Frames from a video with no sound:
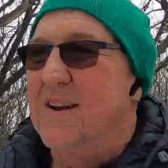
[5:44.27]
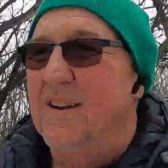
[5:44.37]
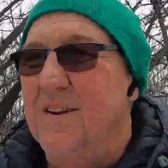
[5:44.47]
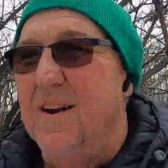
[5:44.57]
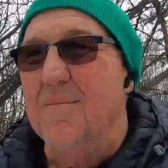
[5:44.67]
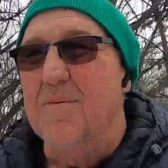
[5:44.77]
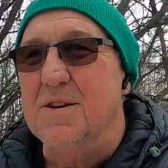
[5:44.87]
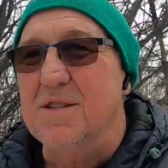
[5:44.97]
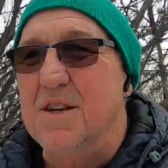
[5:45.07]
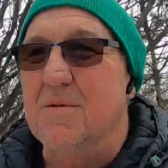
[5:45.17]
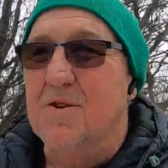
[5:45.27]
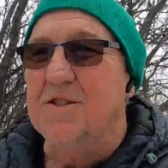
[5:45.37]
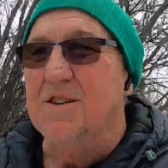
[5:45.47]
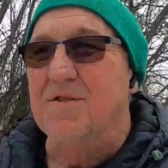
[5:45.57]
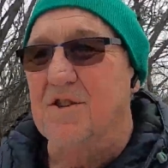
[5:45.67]
looked like BC
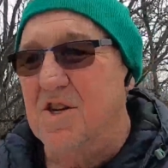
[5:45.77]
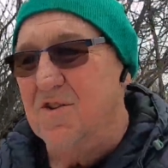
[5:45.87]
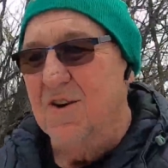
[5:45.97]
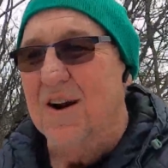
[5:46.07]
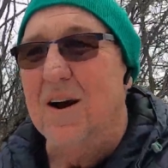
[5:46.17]
wasn't even showing